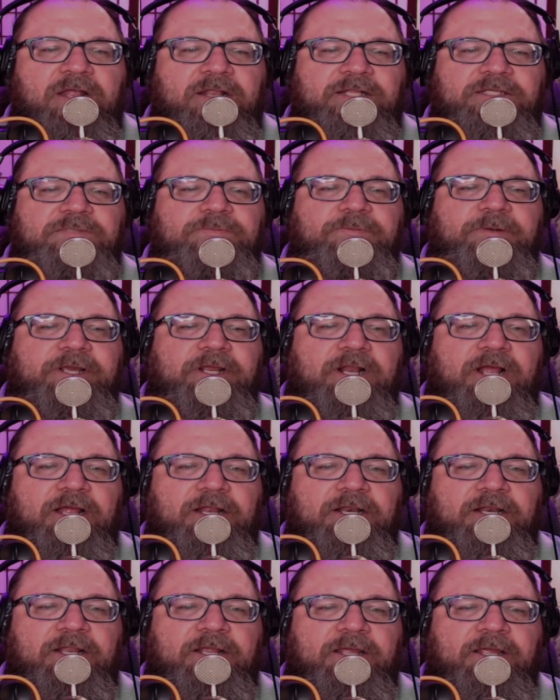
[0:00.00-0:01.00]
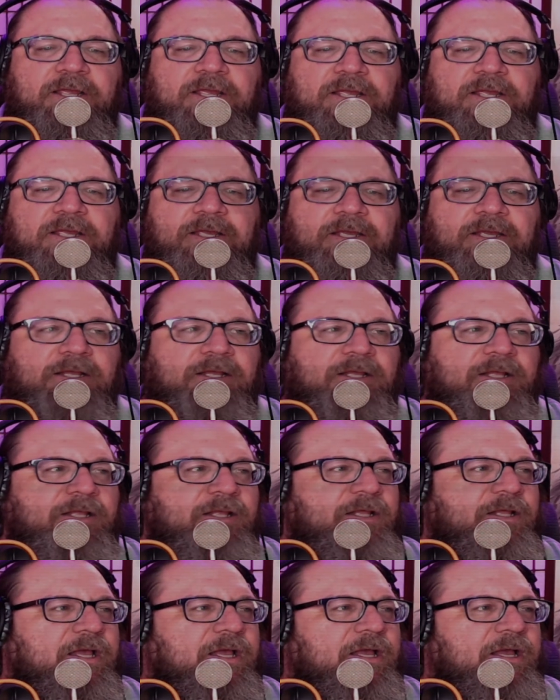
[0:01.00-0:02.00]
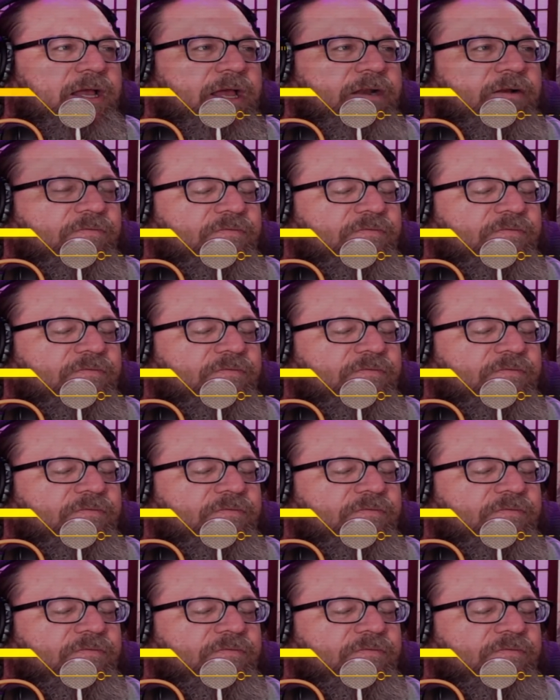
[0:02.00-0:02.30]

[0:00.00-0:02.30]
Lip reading: Let's bring it on. I don't